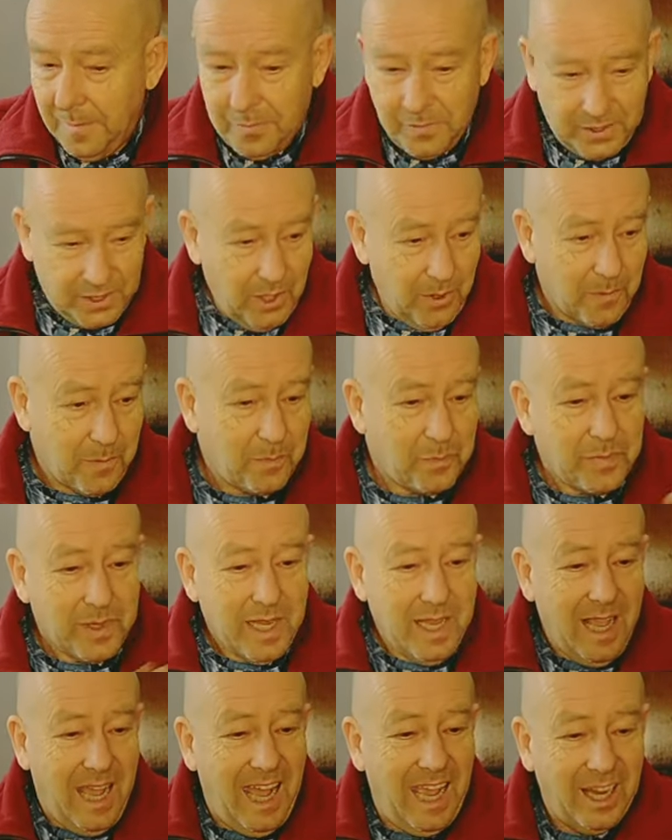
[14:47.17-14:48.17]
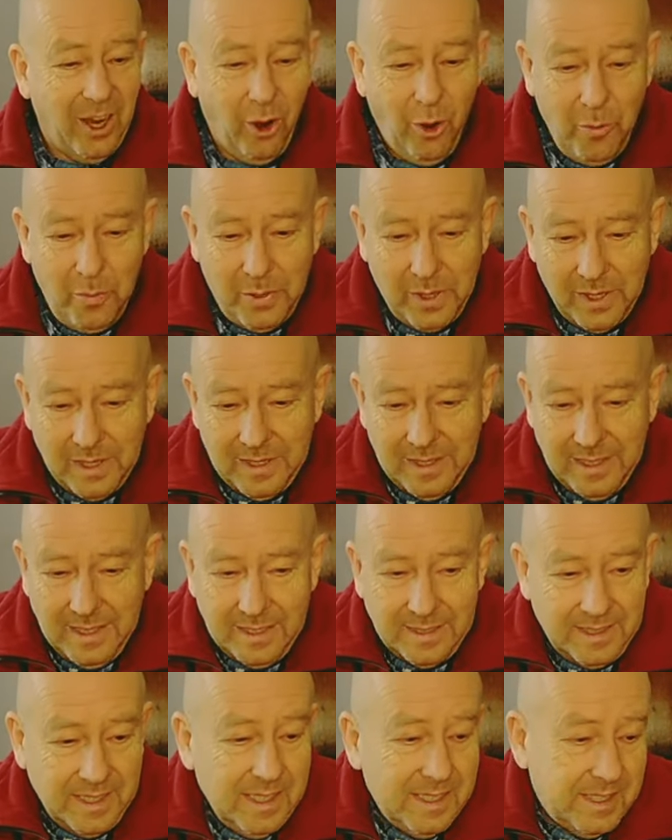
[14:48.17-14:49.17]
So I hope
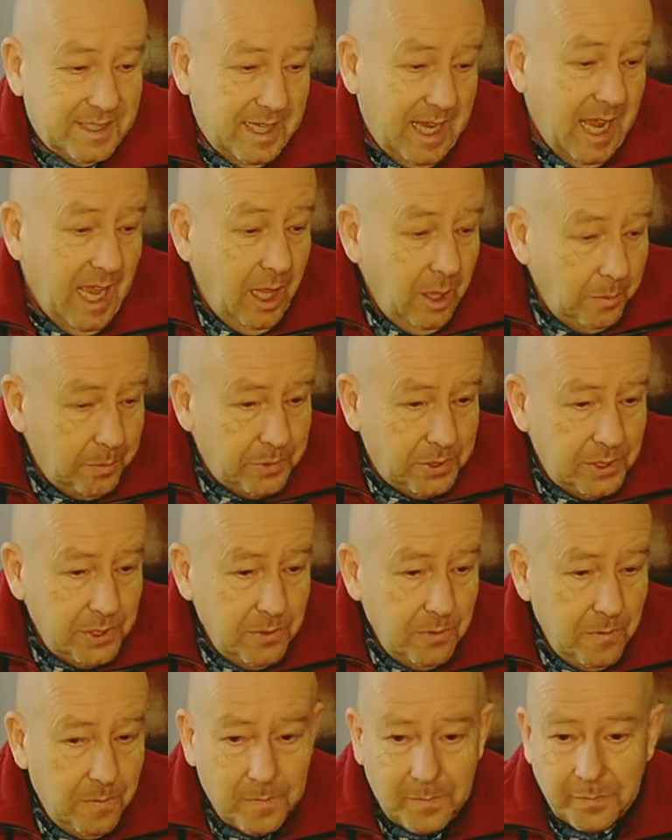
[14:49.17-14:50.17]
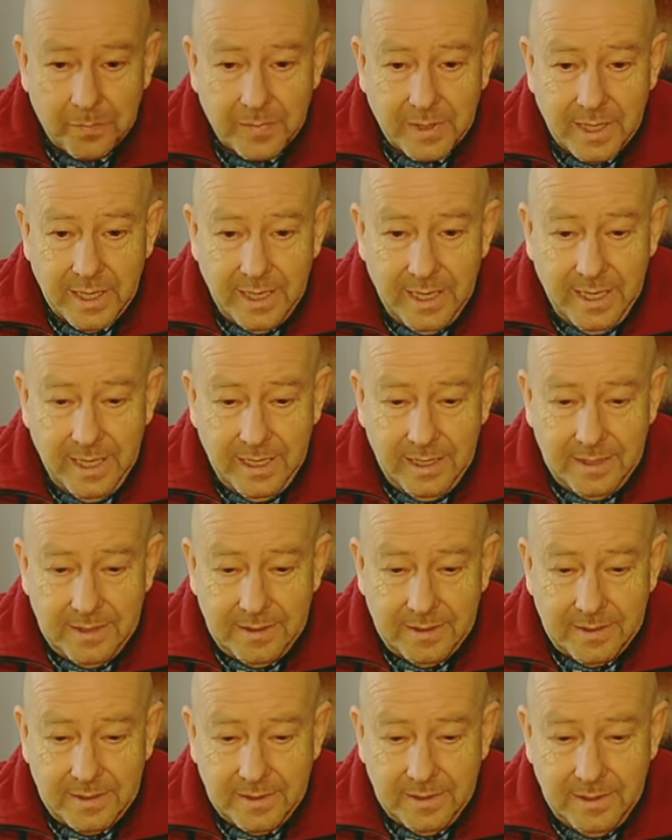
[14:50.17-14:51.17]
this helped you, and
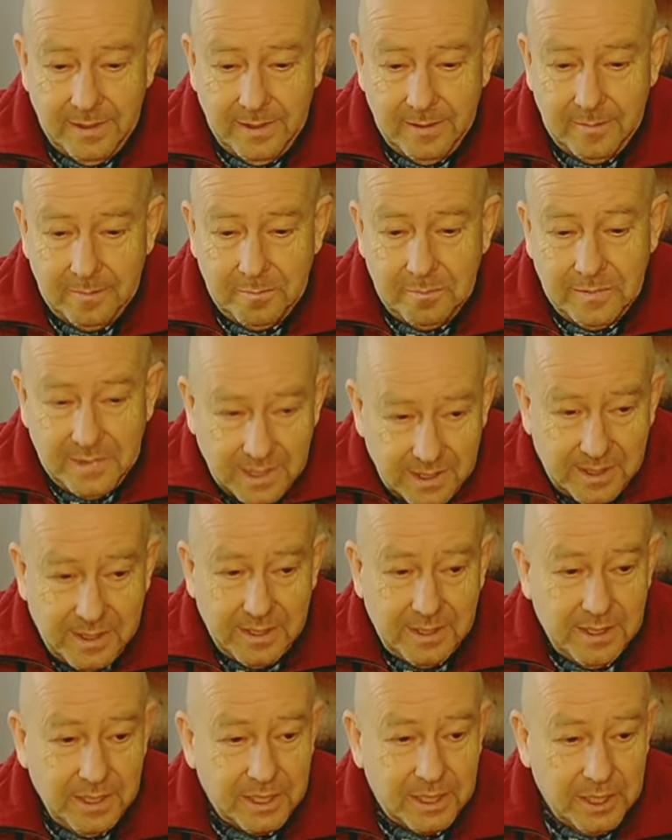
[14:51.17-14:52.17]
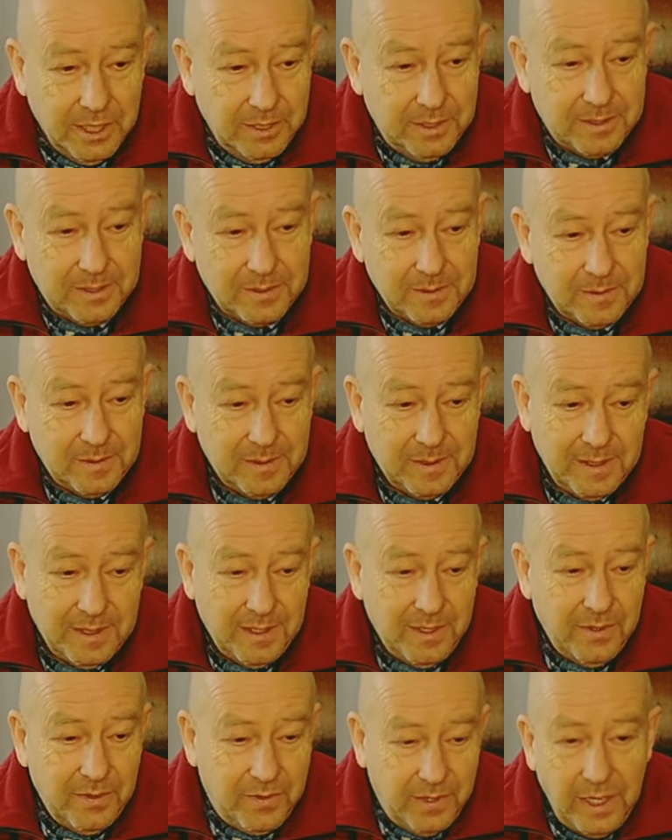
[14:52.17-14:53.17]
this is a good
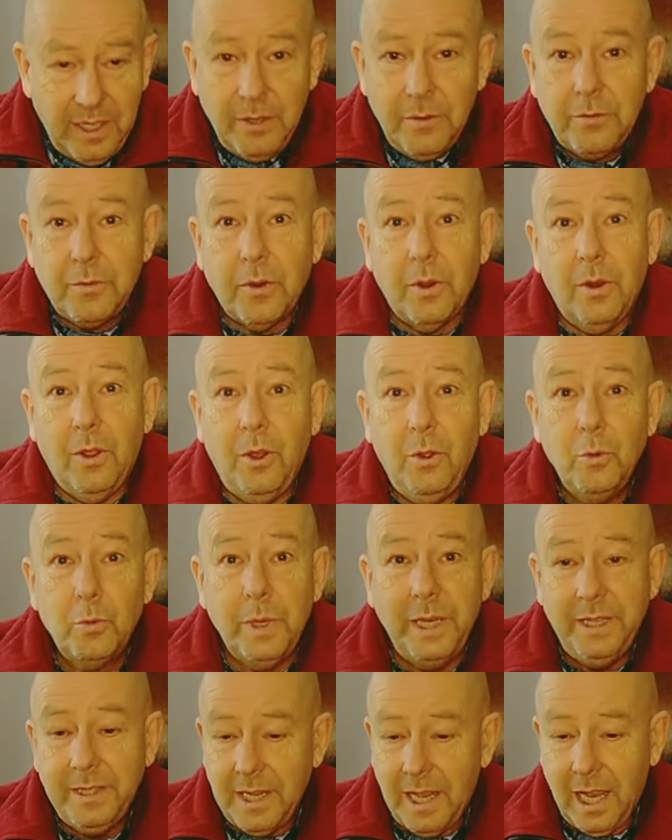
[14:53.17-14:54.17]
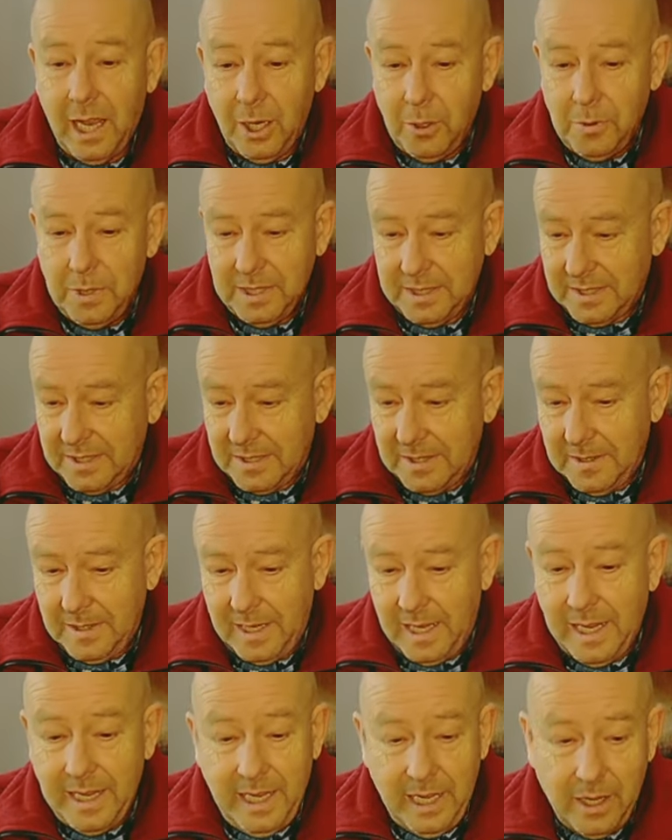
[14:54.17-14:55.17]
thing. thing for long winter hours.
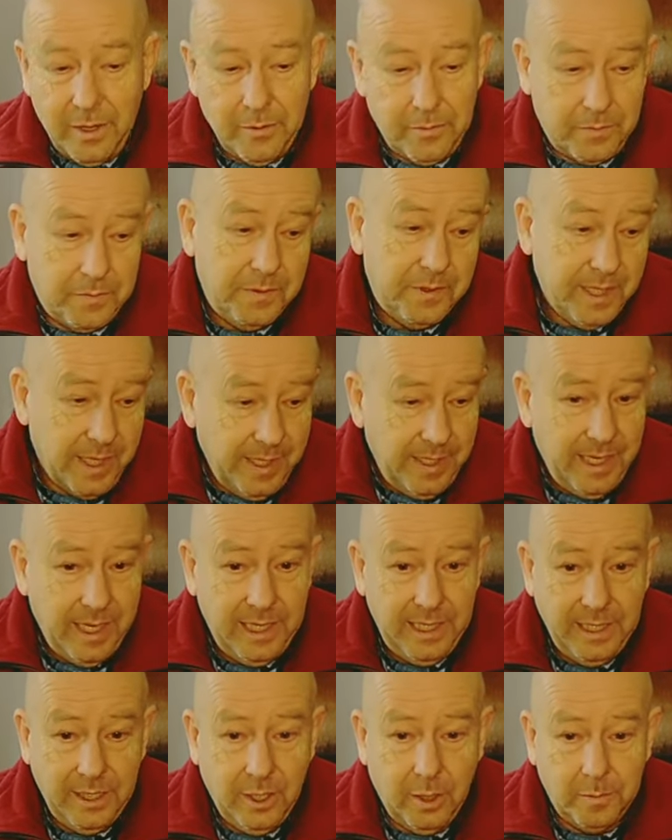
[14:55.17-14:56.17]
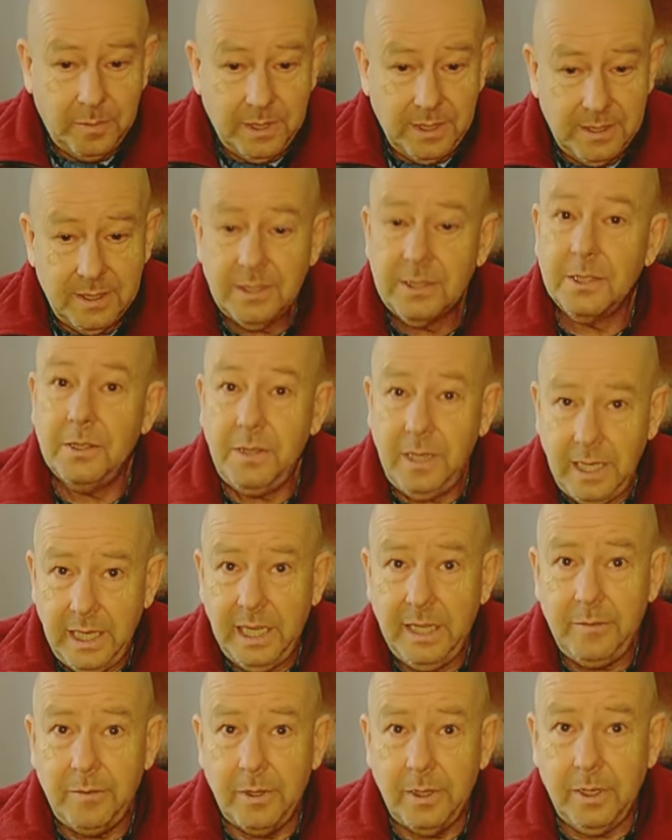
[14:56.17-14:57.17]
I have 10 helicopters, so I
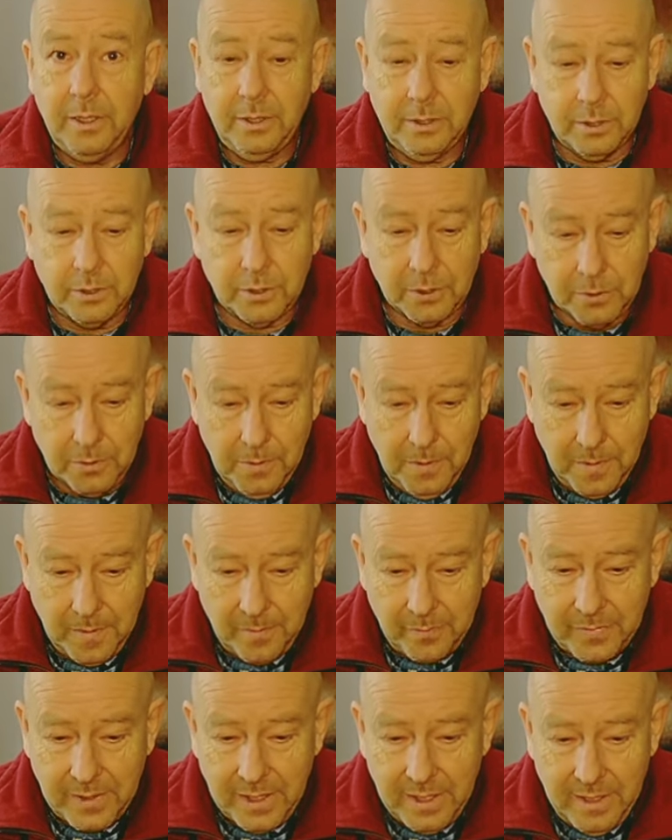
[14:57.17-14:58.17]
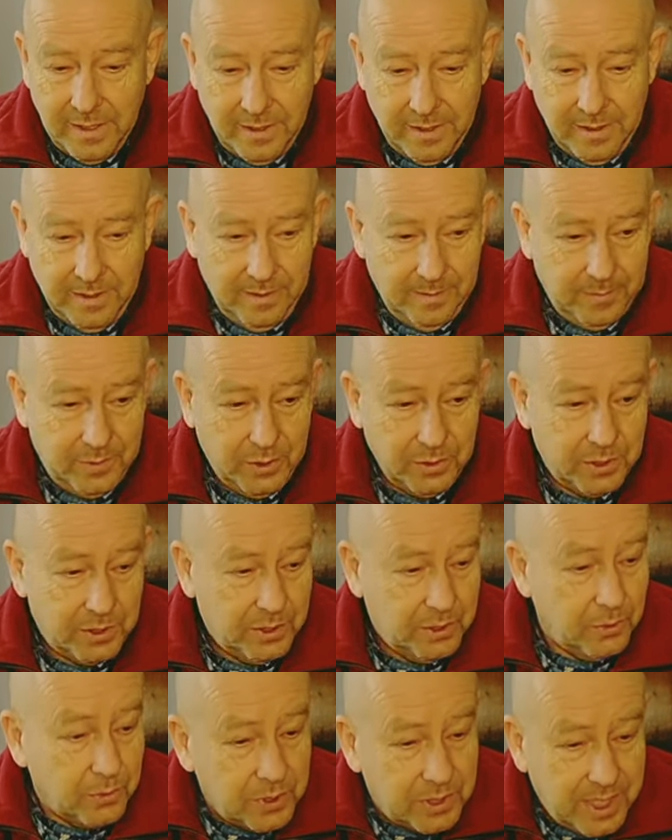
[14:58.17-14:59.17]
have a lot to do
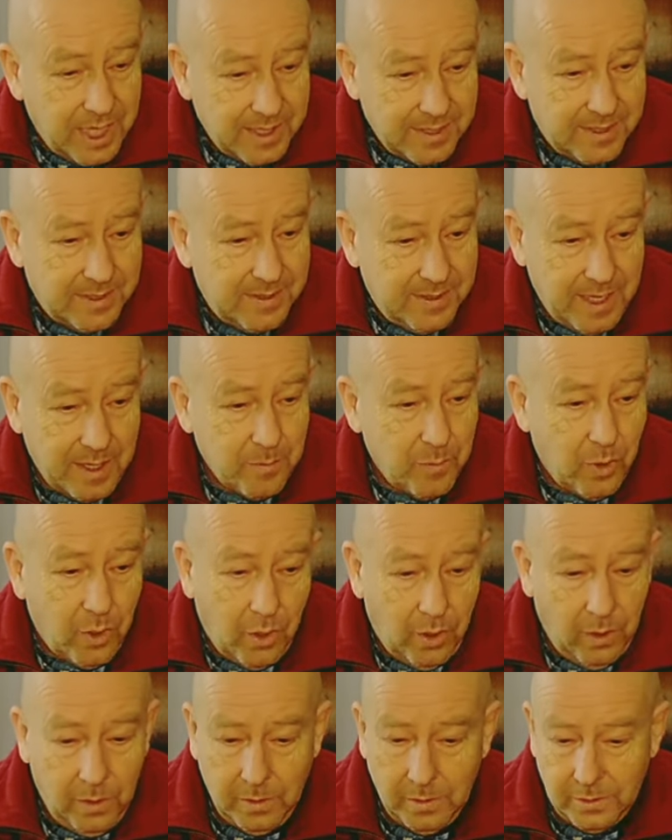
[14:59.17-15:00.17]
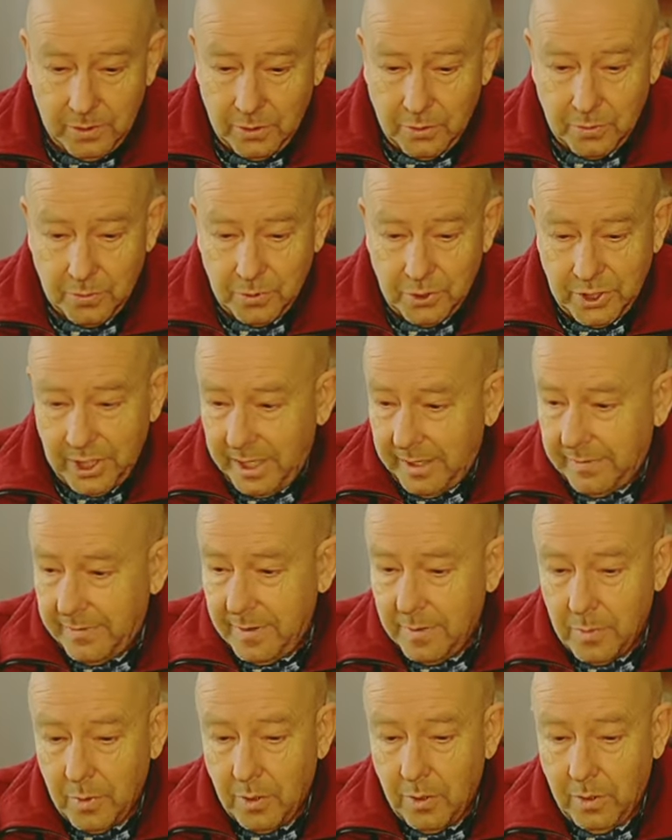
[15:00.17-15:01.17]
to test them all, to check
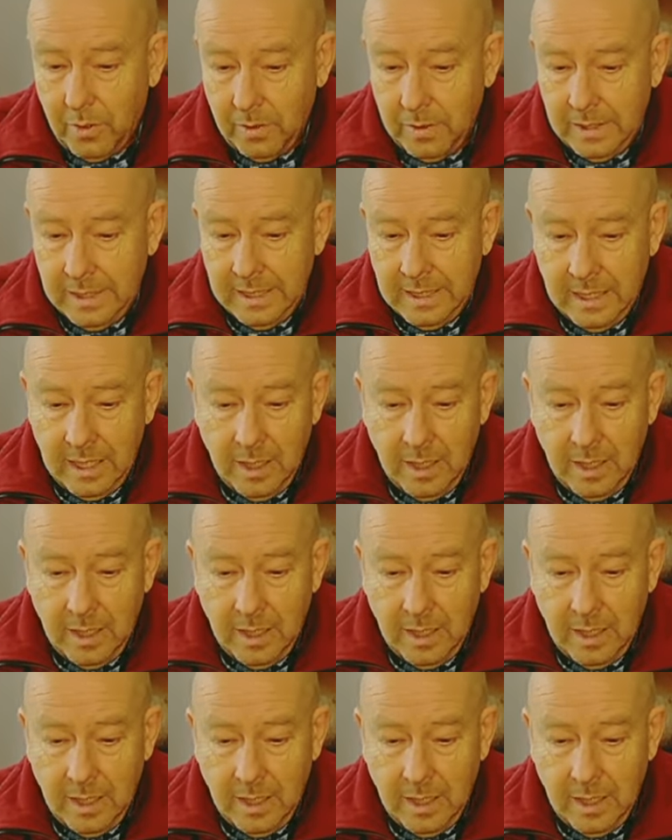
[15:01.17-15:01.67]
them all.